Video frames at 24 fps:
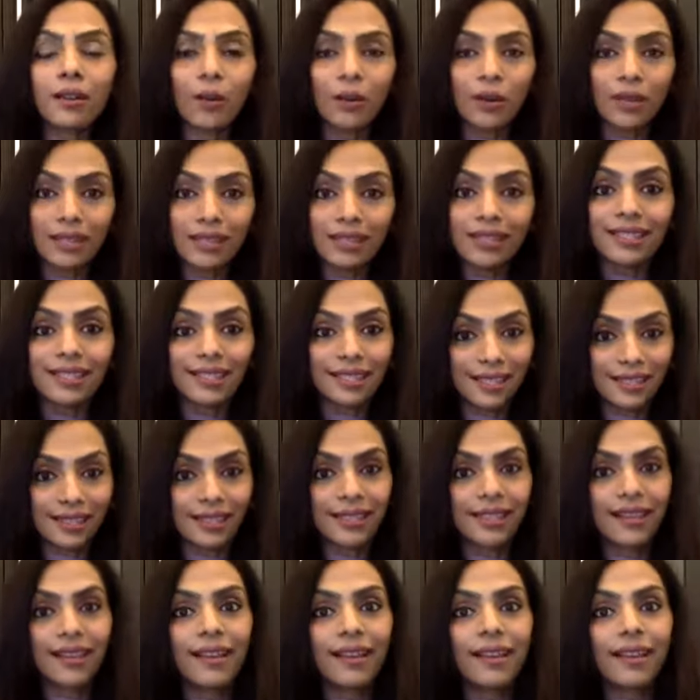
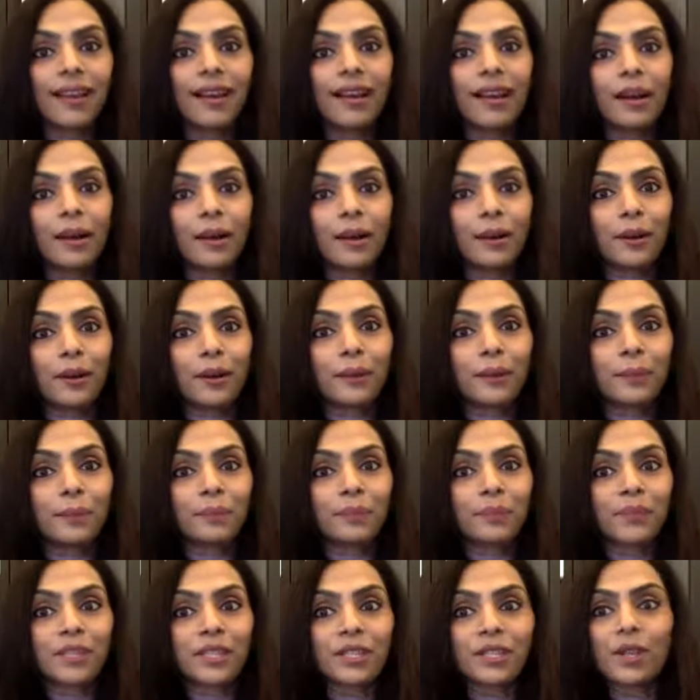audiences.
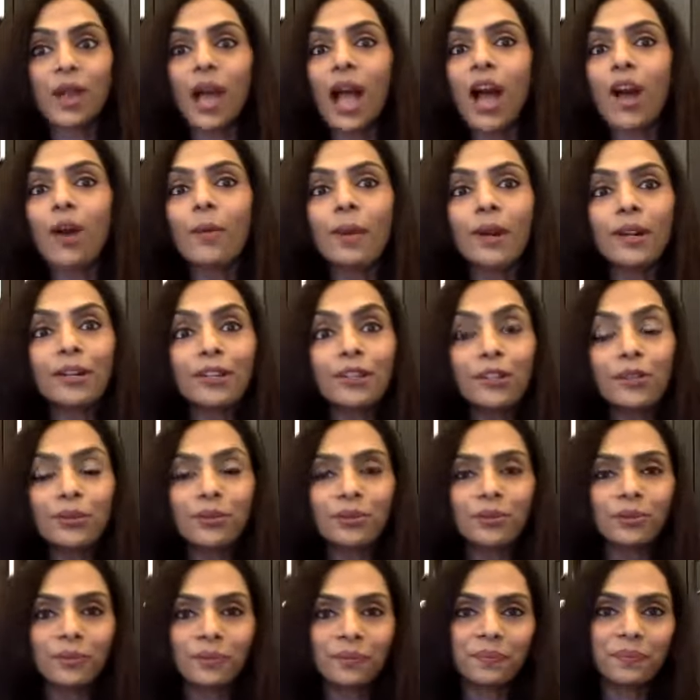So how about
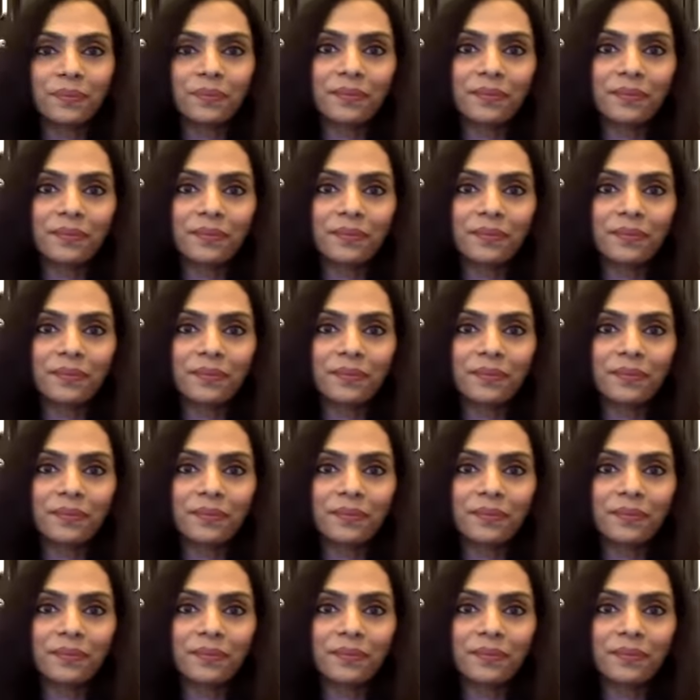you?